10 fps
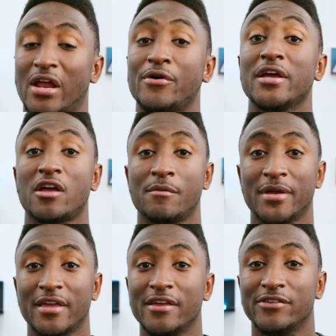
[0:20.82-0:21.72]
now
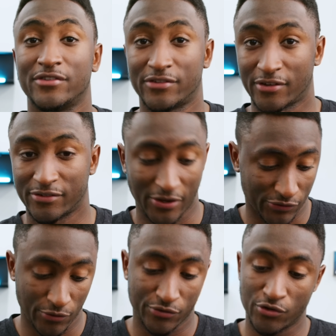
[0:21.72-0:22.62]
incoming is the
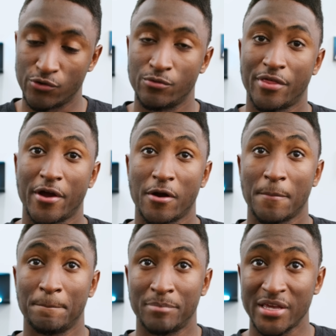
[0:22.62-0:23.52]
successor to their
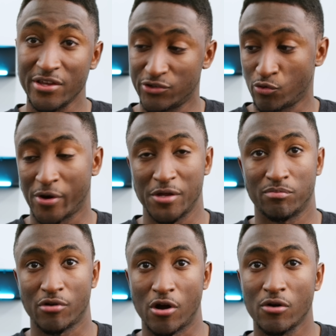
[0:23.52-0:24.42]
P20
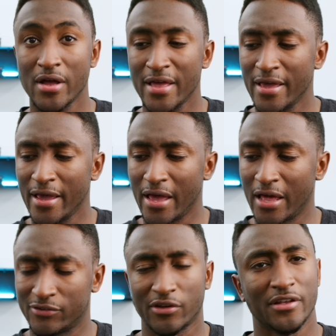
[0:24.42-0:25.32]
Pro,
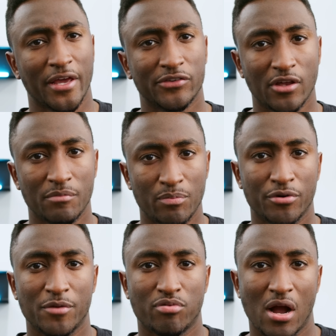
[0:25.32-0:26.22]
and it's looking like it's gonna be
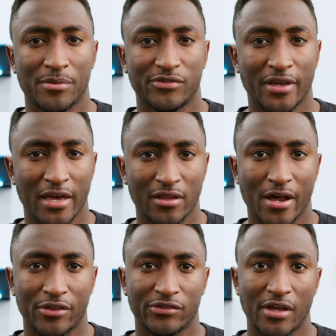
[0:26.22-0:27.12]
pretty promising in a
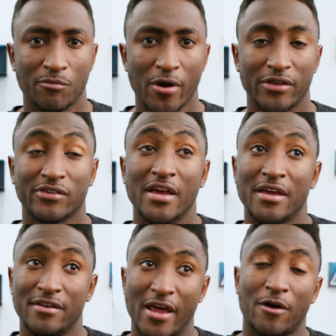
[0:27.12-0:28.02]
lot of the same ways.
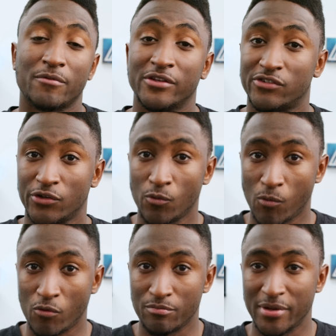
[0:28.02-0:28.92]
Now, it still
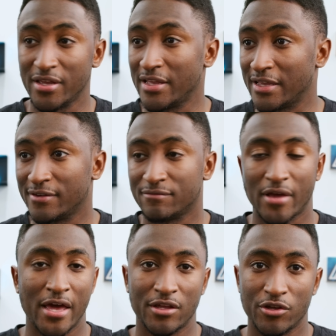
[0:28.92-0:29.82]
won't be in
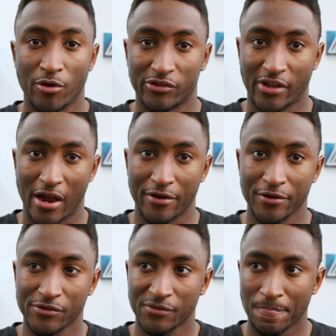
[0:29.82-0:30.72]
any US
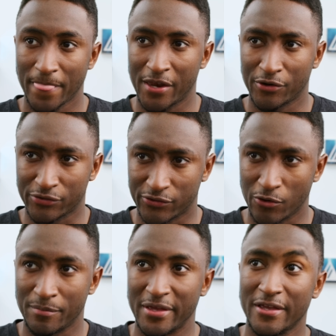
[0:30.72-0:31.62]
carriers, and it'll
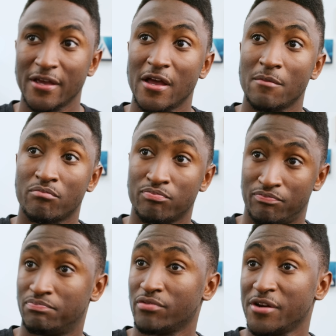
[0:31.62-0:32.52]
still be
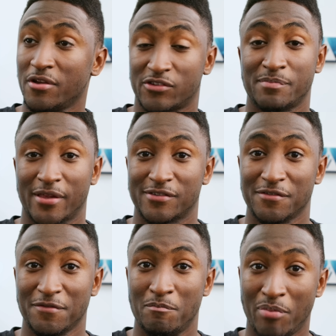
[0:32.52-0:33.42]
pretty
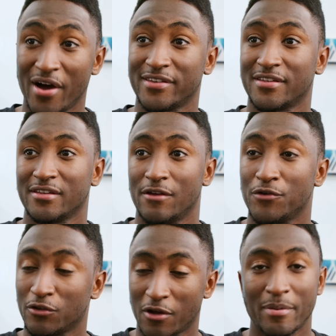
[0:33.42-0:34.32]
expensive, but if
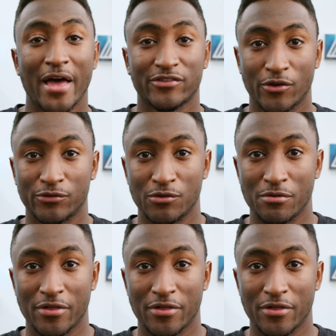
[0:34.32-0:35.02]
you can look past those two